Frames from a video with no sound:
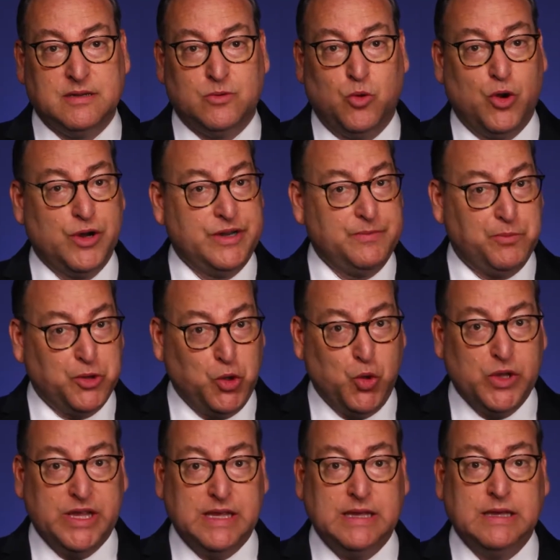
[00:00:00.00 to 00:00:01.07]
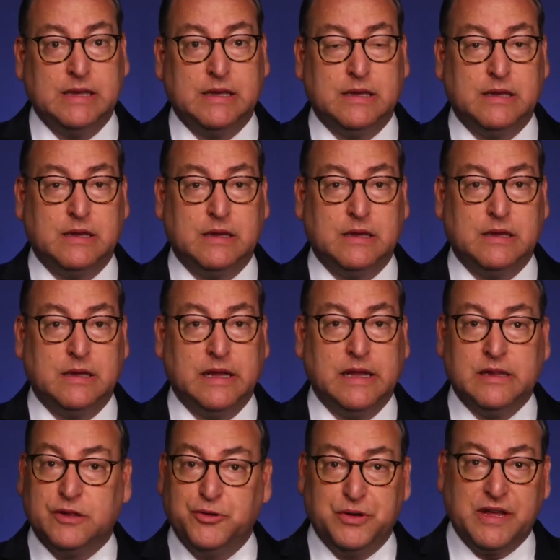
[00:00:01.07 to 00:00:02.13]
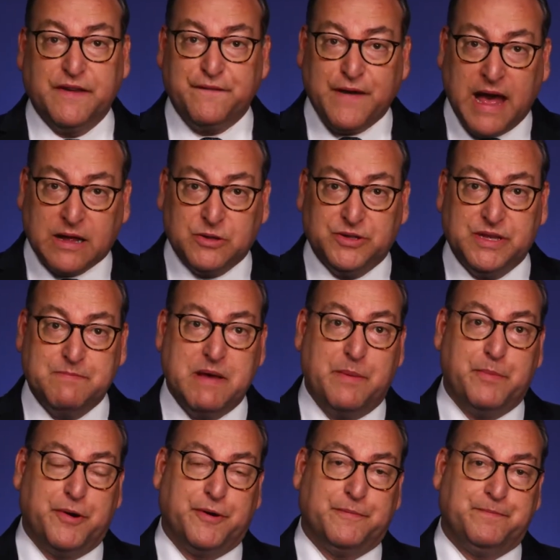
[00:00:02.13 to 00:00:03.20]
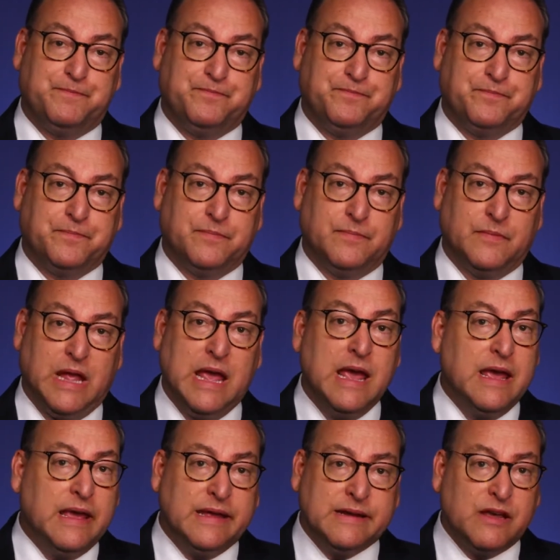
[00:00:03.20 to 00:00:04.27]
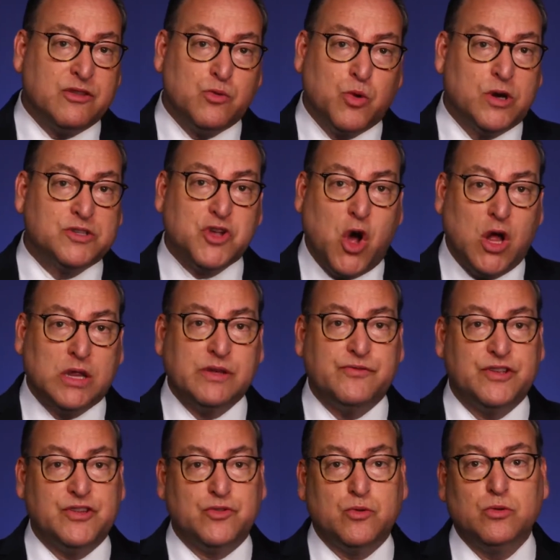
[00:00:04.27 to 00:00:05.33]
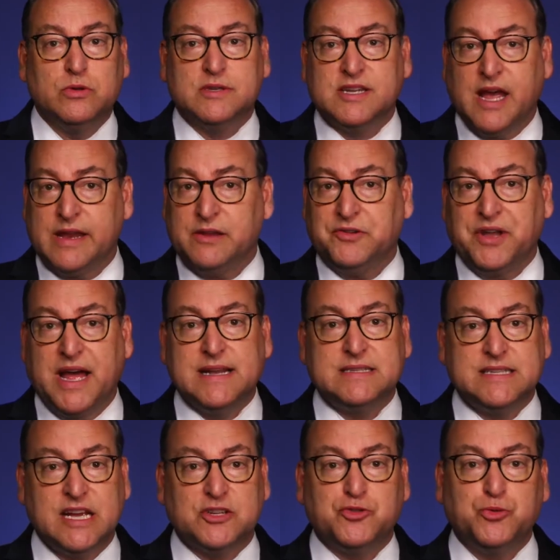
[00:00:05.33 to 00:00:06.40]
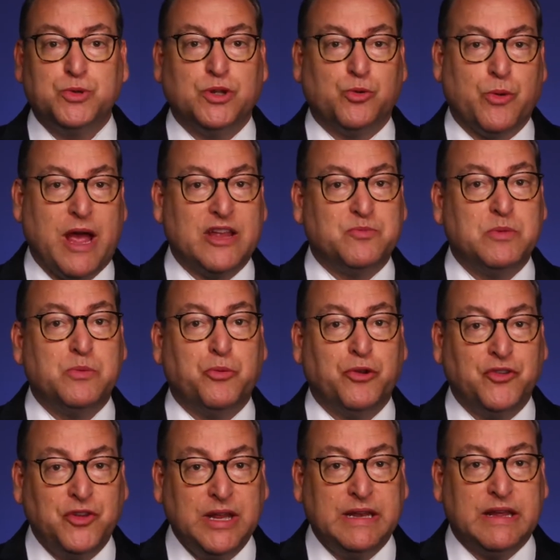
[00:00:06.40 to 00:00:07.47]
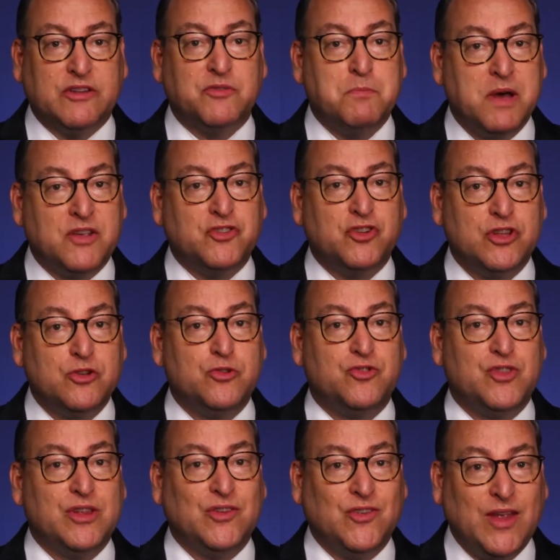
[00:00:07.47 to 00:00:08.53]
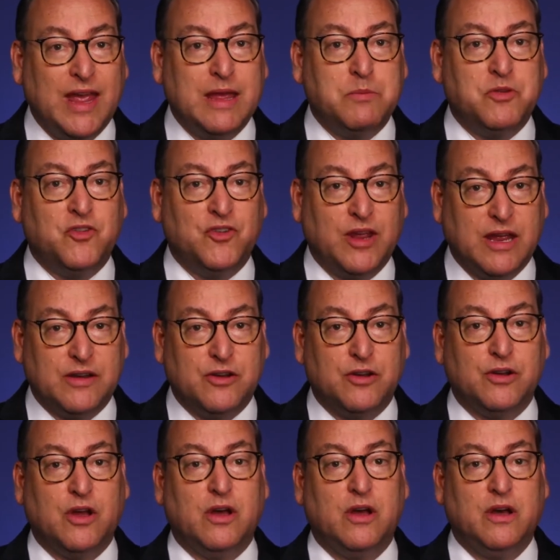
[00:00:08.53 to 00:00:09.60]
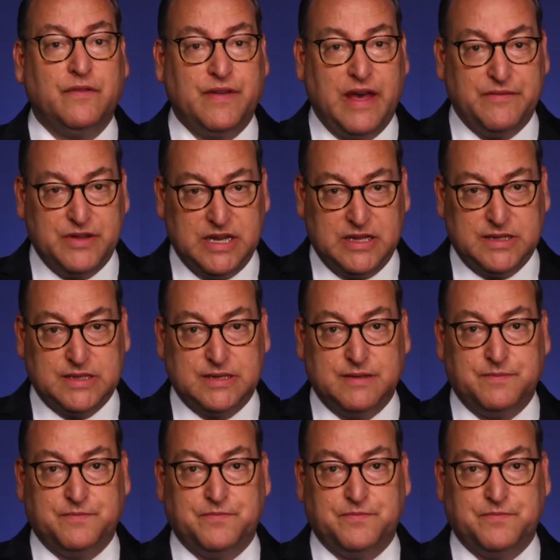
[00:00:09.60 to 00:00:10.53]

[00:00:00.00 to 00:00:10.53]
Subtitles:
or an employee, including a faculty member. In other words, all of a school's Title IX sexual harassment proceedings must use the same standard of evidence.